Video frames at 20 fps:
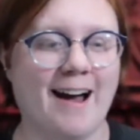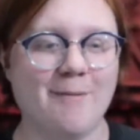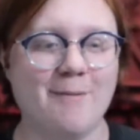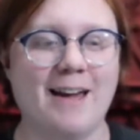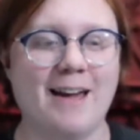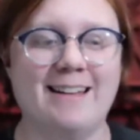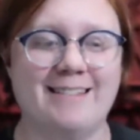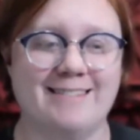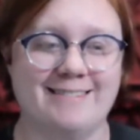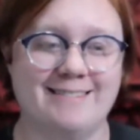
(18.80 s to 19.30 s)

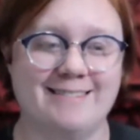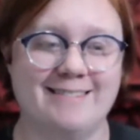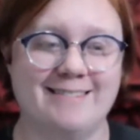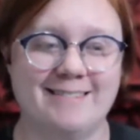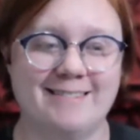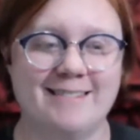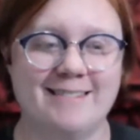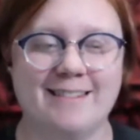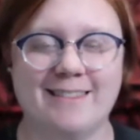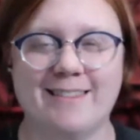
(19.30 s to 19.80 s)
I'm
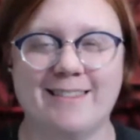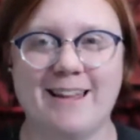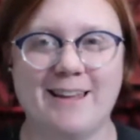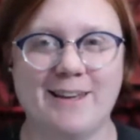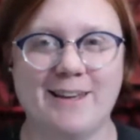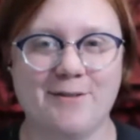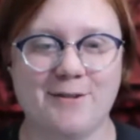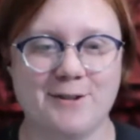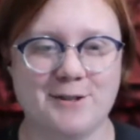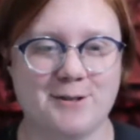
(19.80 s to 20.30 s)
Anne.
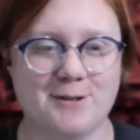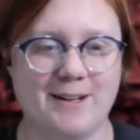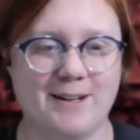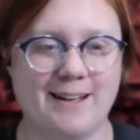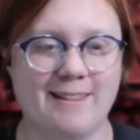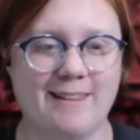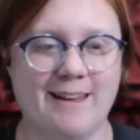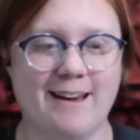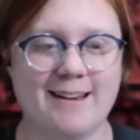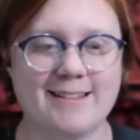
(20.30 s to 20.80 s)
Thank you for
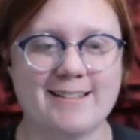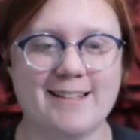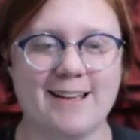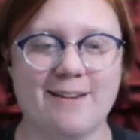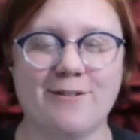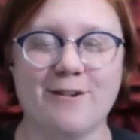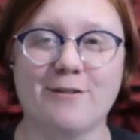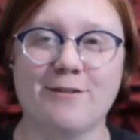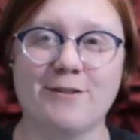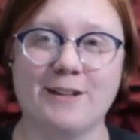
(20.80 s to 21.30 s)
joining the
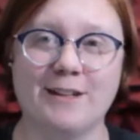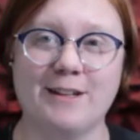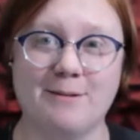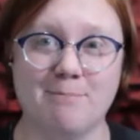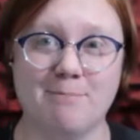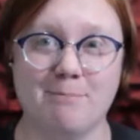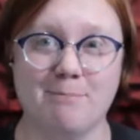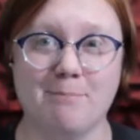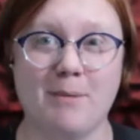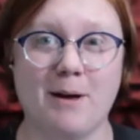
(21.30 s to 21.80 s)
Octavia
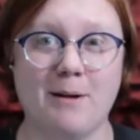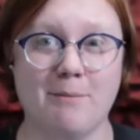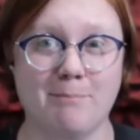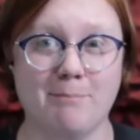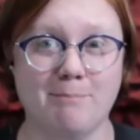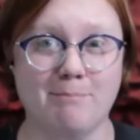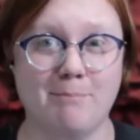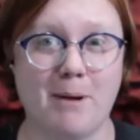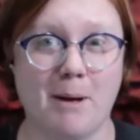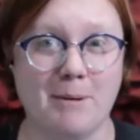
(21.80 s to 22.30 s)
Fellin
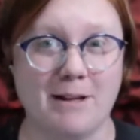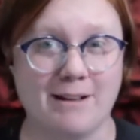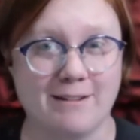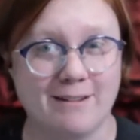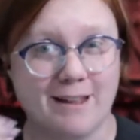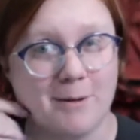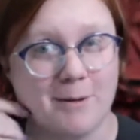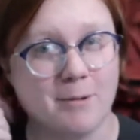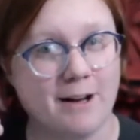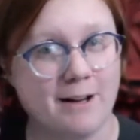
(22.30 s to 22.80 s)

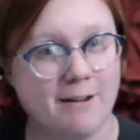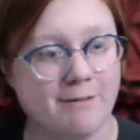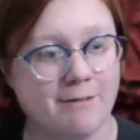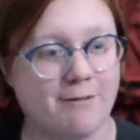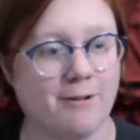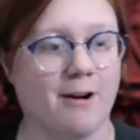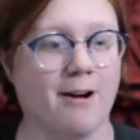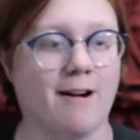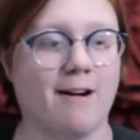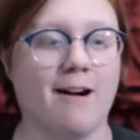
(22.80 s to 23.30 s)
Public
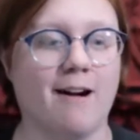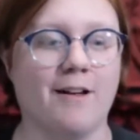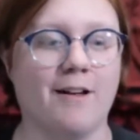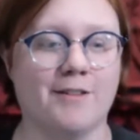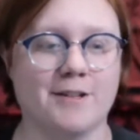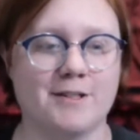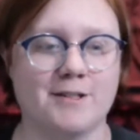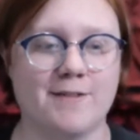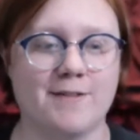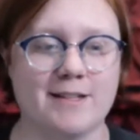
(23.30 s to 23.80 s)
Library for our
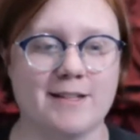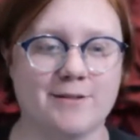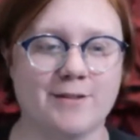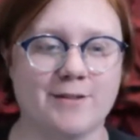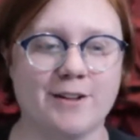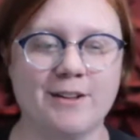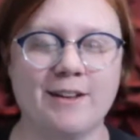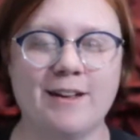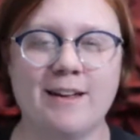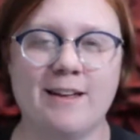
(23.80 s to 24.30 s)
Authors
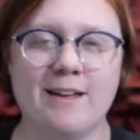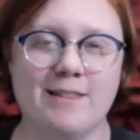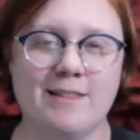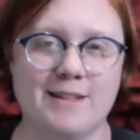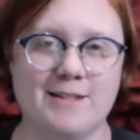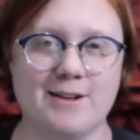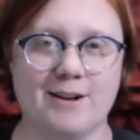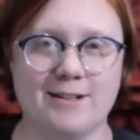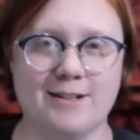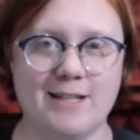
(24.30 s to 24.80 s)
Festival.
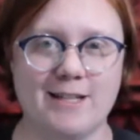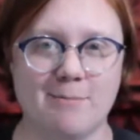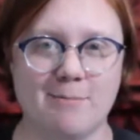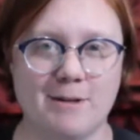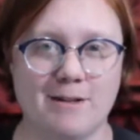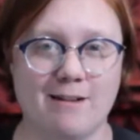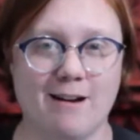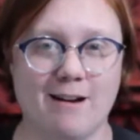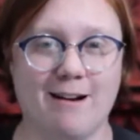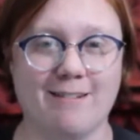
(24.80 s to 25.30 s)
This year, our,
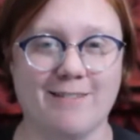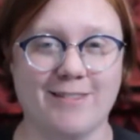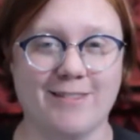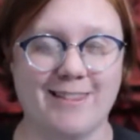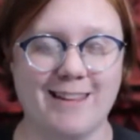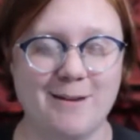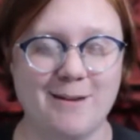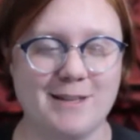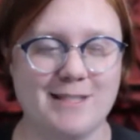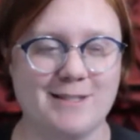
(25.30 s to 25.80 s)
team,
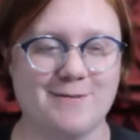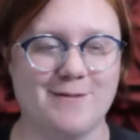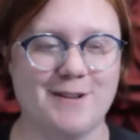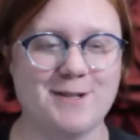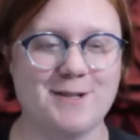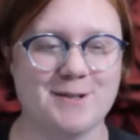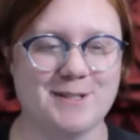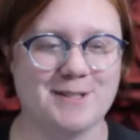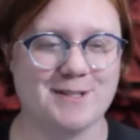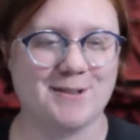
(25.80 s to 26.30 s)
our theme
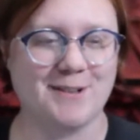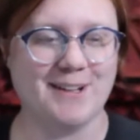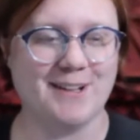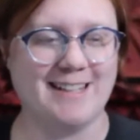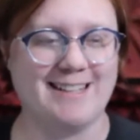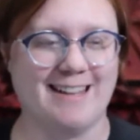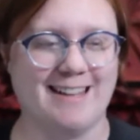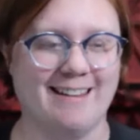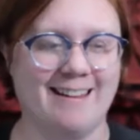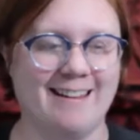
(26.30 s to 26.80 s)
is visual
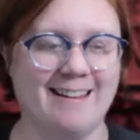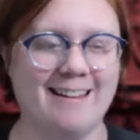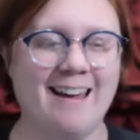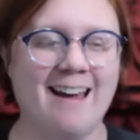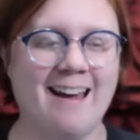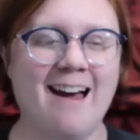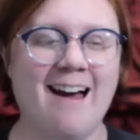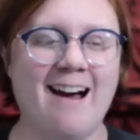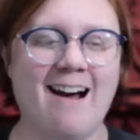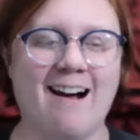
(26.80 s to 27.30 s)

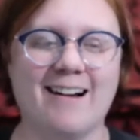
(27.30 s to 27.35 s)
storytelling.